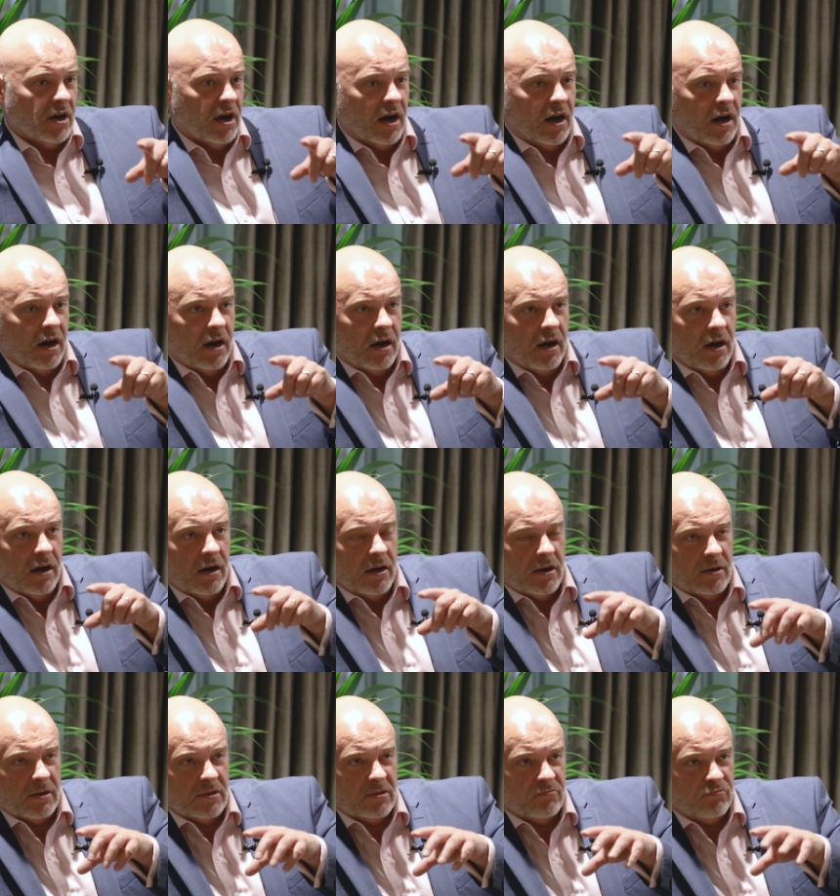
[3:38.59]

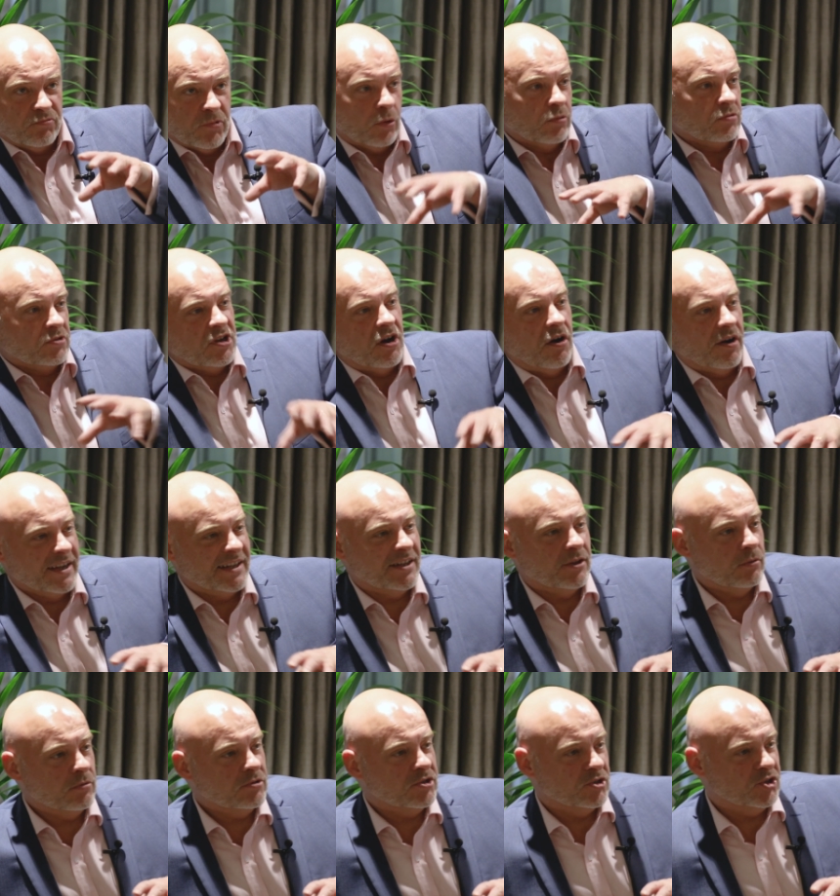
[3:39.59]
role
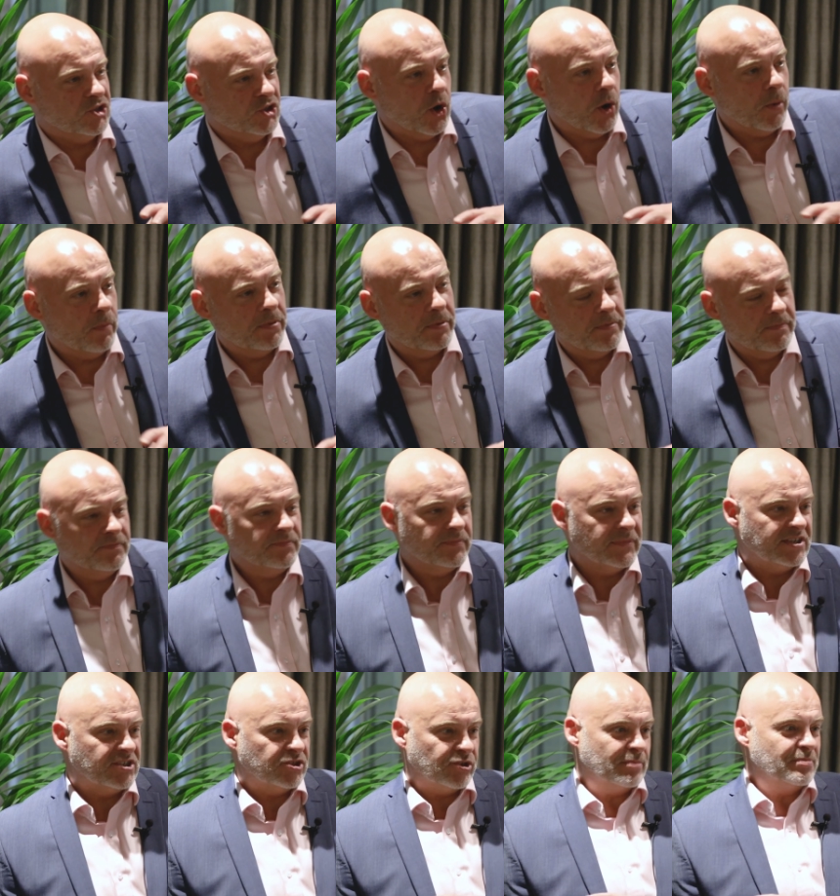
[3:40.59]
titles and job
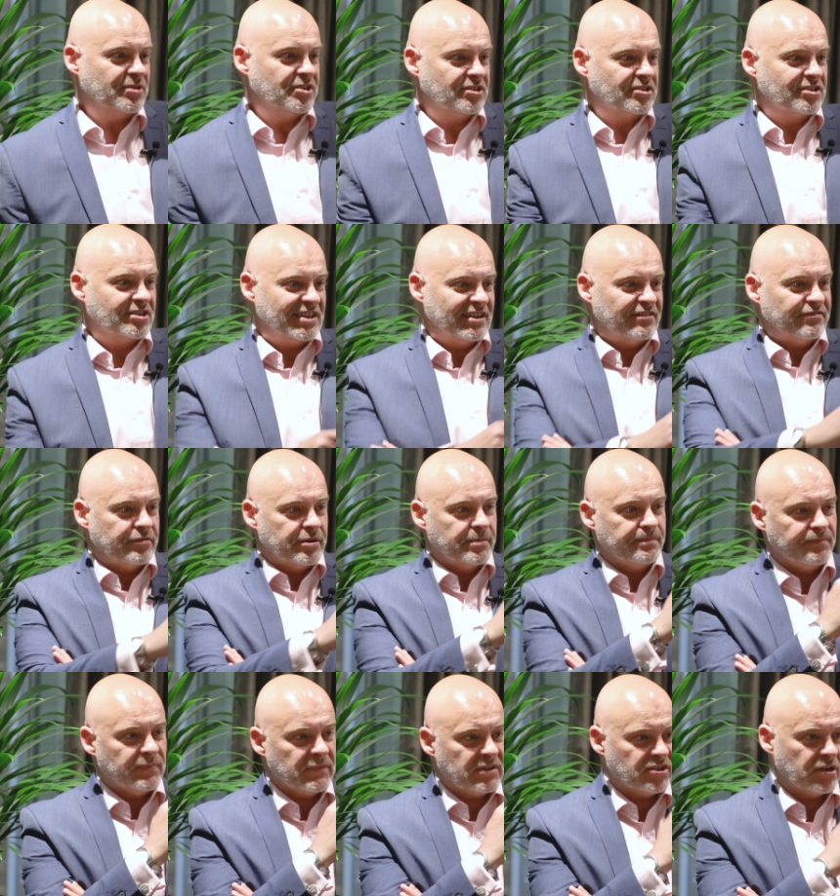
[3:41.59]
descriptions are
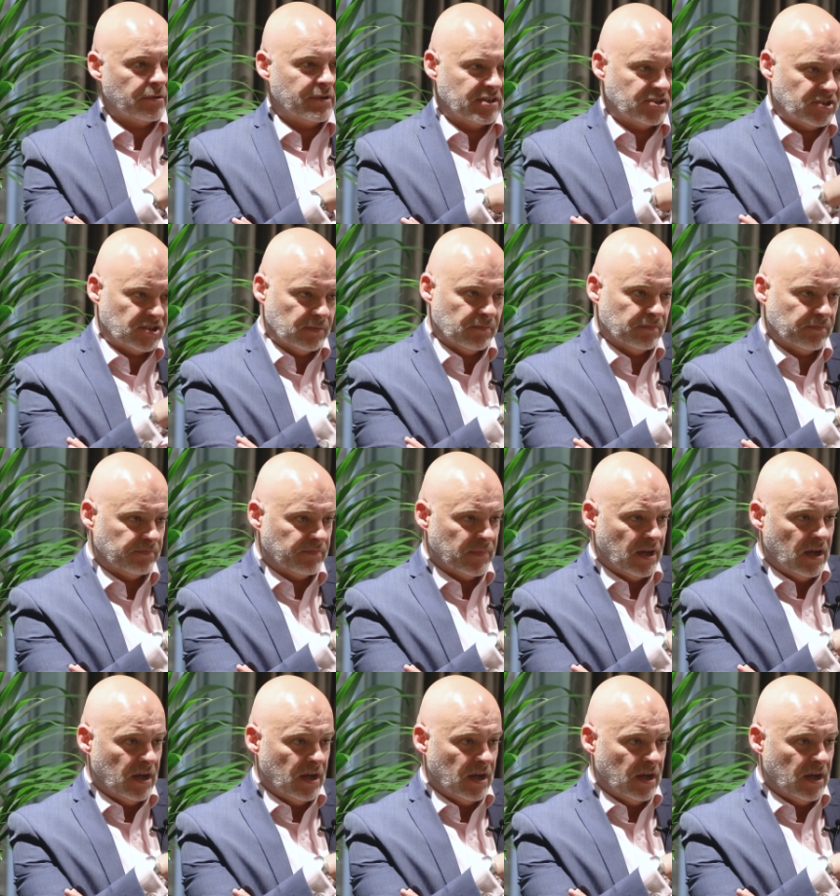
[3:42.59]
different. So in some